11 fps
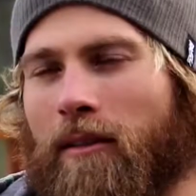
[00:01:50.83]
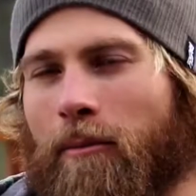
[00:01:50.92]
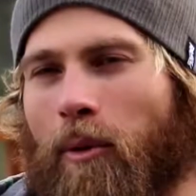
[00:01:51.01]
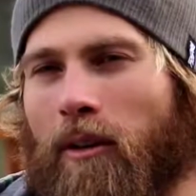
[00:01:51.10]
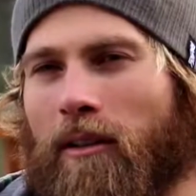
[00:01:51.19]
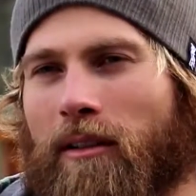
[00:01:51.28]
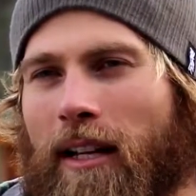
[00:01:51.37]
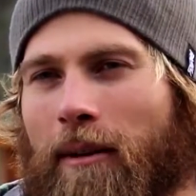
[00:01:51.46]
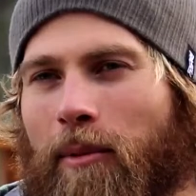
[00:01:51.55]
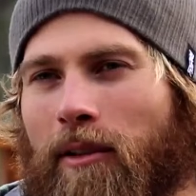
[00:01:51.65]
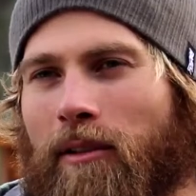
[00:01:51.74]
important
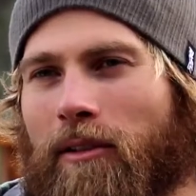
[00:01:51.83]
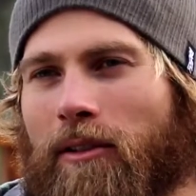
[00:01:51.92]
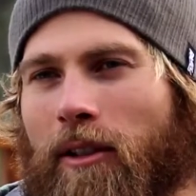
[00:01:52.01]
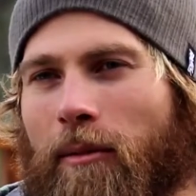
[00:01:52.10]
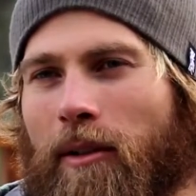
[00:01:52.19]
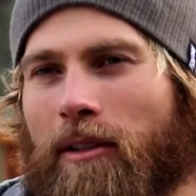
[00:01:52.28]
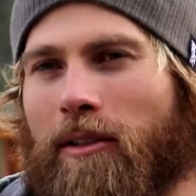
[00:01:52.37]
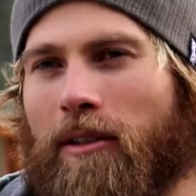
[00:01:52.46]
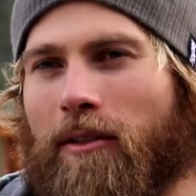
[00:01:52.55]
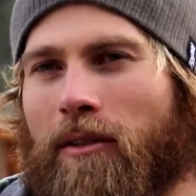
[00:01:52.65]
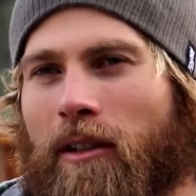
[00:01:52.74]
discipleship is,
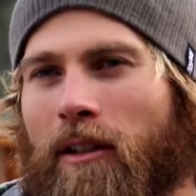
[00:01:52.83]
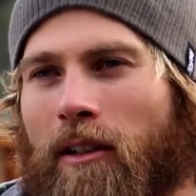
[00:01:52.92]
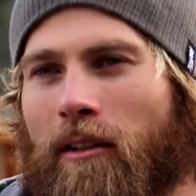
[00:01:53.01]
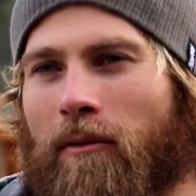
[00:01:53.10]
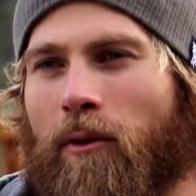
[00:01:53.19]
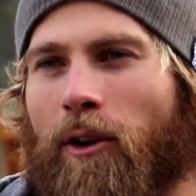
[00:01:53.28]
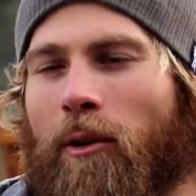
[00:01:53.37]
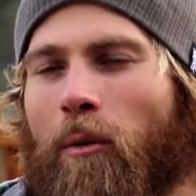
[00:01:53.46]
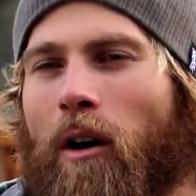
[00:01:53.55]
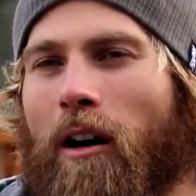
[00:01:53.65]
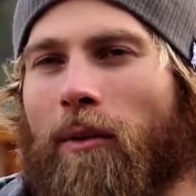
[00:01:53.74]
just for your
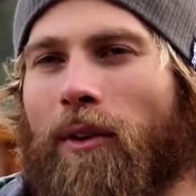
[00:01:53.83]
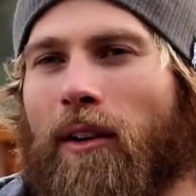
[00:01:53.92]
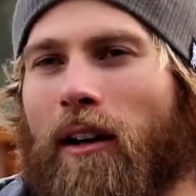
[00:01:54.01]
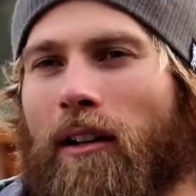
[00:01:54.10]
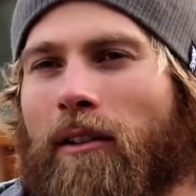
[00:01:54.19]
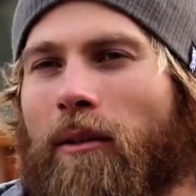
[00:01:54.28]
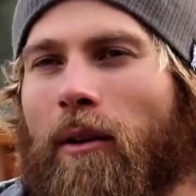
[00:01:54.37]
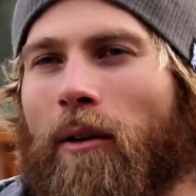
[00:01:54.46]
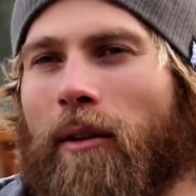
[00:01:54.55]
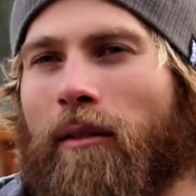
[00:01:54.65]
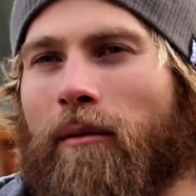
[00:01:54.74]
walk with God and
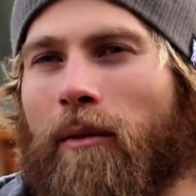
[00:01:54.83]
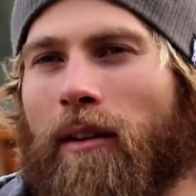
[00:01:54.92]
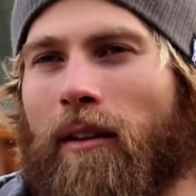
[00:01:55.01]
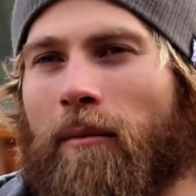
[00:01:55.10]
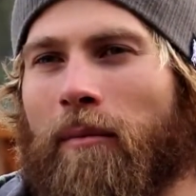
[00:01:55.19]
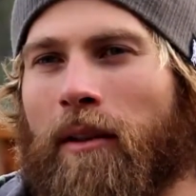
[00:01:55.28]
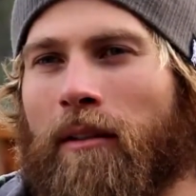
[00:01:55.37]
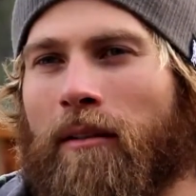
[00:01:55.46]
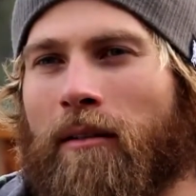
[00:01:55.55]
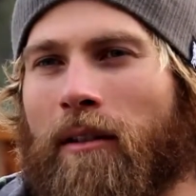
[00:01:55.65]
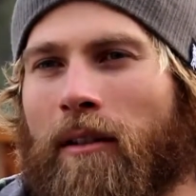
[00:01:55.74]
growing with Him,
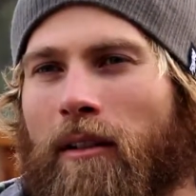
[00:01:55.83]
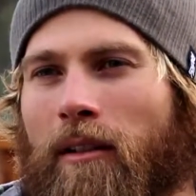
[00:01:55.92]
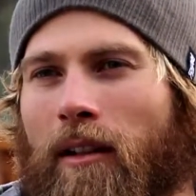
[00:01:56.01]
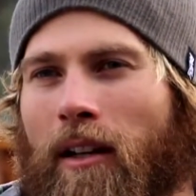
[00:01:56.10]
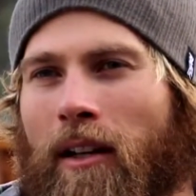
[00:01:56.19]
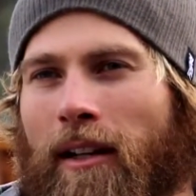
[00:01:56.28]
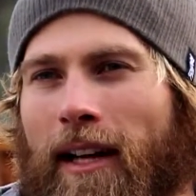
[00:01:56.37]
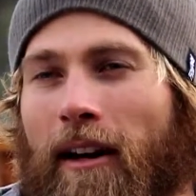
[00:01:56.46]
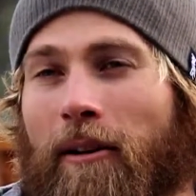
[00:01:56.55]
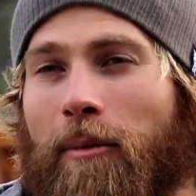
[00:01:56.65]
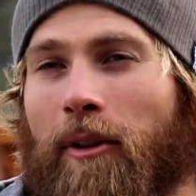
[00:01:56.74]
and
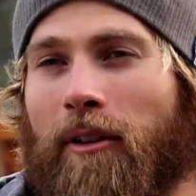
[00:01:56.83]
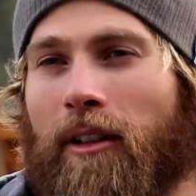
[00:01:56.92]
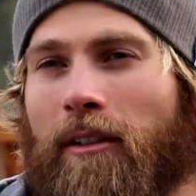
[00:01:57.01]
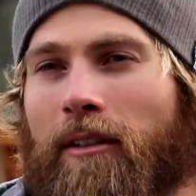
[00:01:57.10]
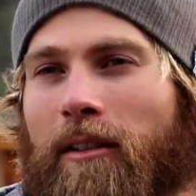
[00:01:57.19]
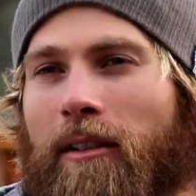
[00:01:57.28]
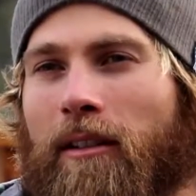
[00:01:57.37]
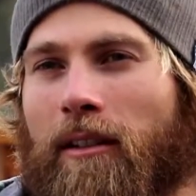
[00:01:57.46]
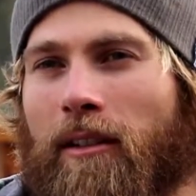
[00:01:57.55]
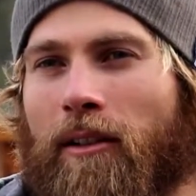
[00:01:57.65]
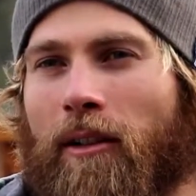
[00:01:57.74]
accountability.
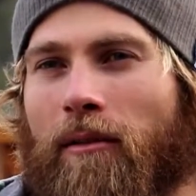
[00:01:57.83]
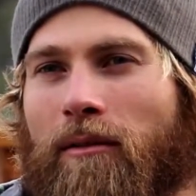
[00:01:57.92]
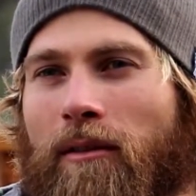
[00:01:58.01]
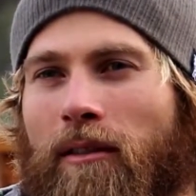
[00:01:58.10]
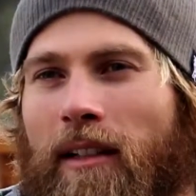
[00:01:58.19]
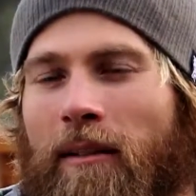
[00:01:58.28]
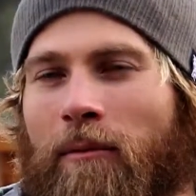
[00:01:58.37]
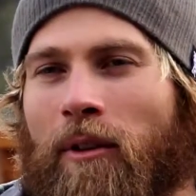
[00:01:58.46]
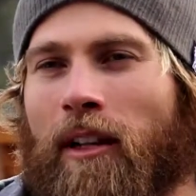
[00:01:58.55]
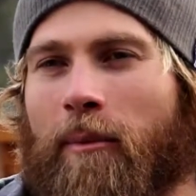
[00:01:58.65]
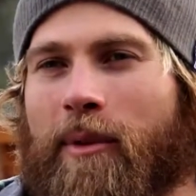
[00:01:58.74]
You know, it
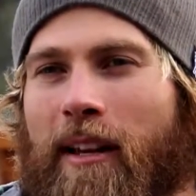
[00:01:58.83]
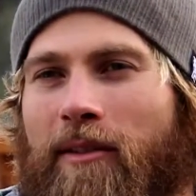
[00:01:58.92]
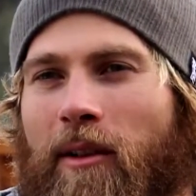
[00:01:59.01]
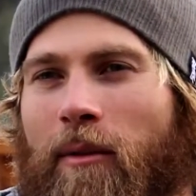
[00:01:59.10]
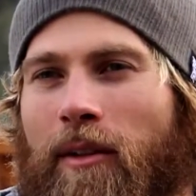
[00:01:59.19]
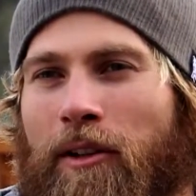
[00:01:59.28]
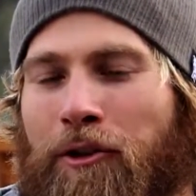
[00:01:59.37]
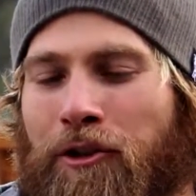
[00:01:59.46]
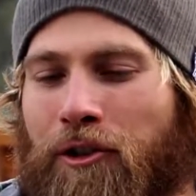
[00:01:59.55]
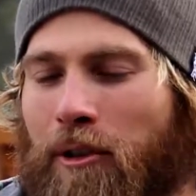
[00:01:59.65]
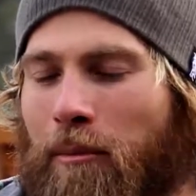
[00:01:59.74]
really helps to have someone that you're
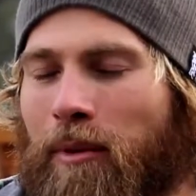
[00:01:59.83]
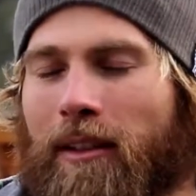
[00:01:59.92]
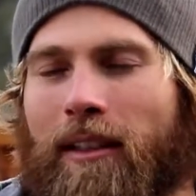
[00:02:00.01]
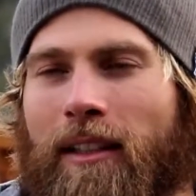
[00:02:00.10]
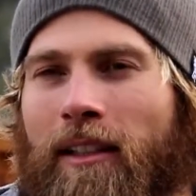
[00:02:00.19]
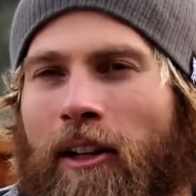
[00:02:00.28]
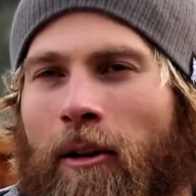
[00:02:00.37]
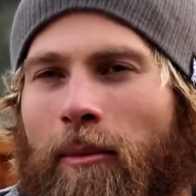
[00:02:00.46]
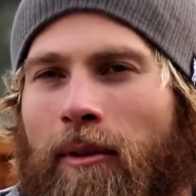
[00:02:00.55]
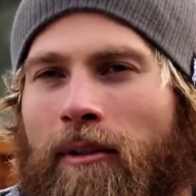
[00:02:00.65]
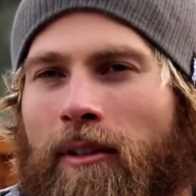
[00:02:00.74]
just completely
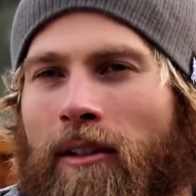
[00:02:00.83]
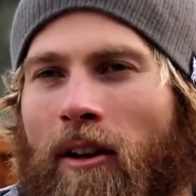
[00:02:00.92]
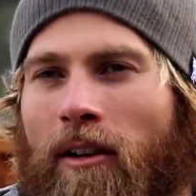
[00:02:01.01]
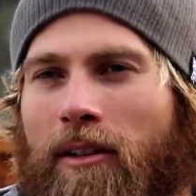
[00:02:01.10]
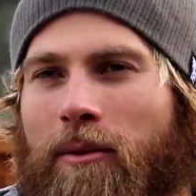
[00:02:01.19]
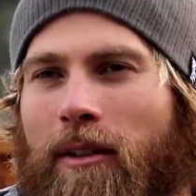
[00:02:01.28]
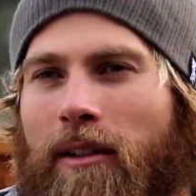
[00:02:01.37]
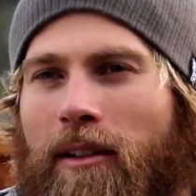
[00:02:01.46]
open and honest with,